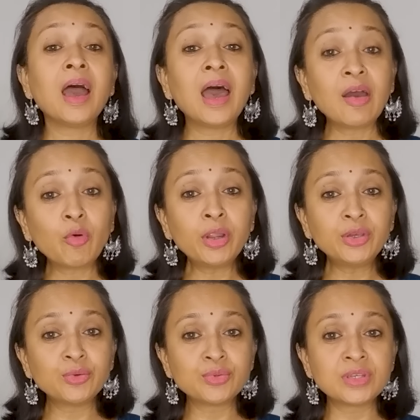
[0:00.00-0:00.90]
Avoid
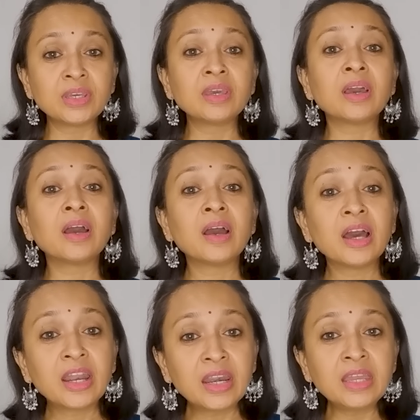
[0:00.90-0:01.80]
using,
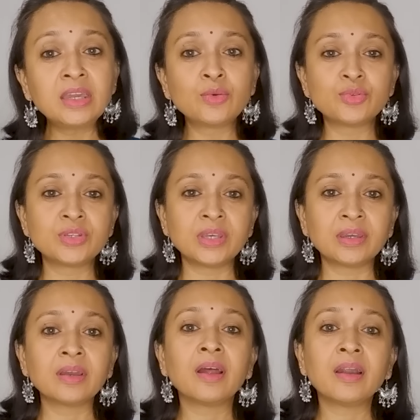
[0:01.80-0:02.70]

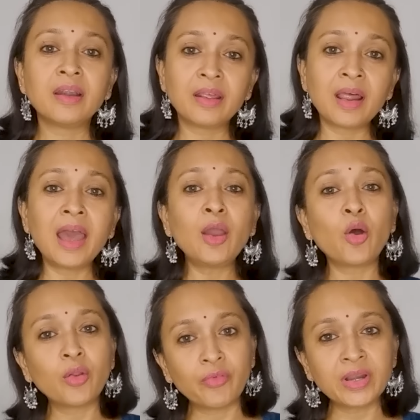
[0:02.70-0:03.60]
reusing dry
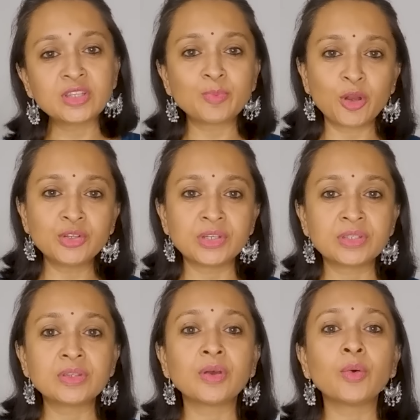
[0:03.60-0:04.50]
or wet
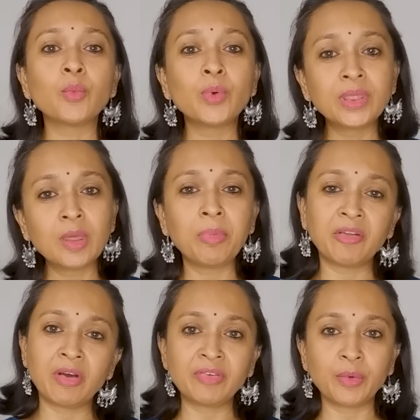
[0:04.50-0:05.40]
sponges with the
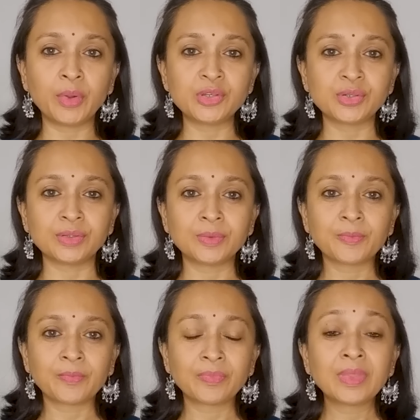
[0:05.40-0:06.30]
Barva foundation.
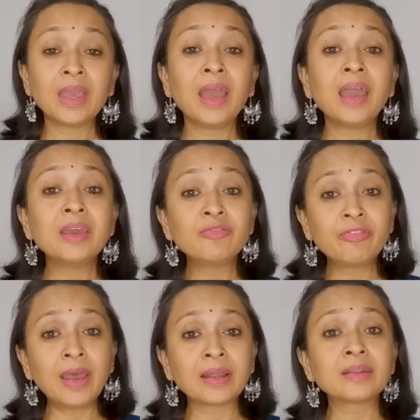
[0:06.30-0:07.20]
In
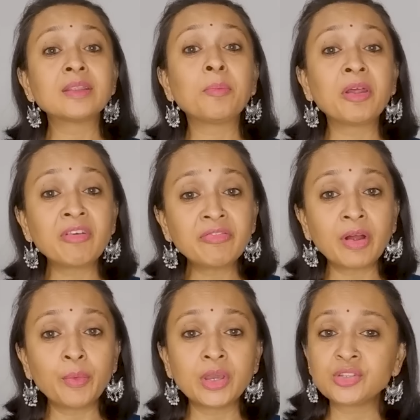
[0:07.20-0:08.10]
fact, the Barva
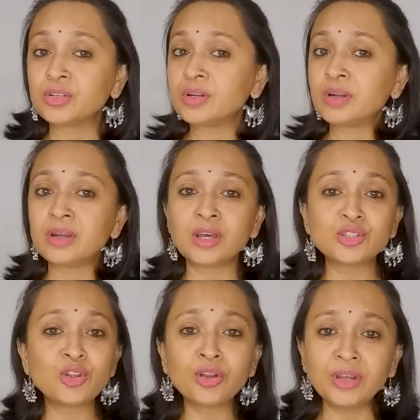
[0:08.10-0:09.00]
foundation does
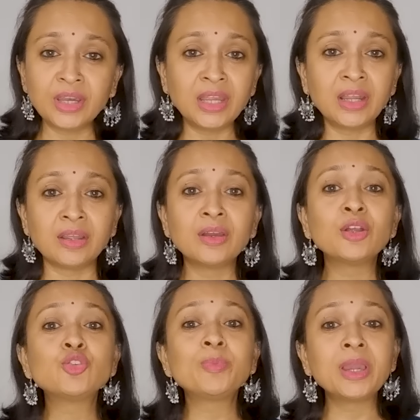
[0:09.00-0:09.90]
not need
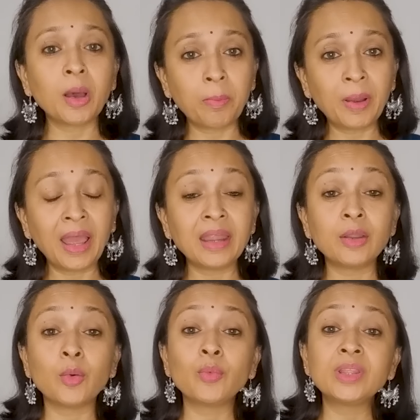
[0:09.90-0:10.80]
to be applied
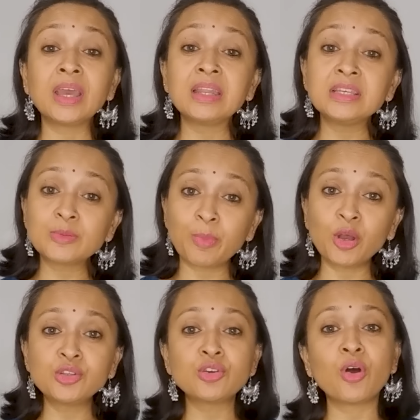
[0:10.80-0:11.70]
with any
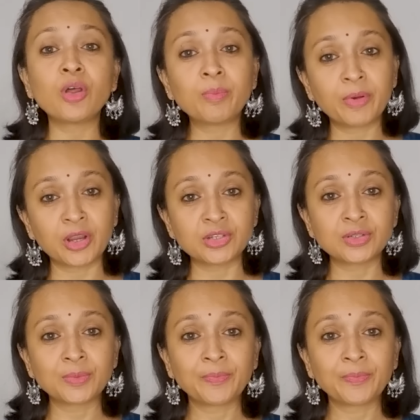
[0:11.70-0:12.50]
sponge or brush.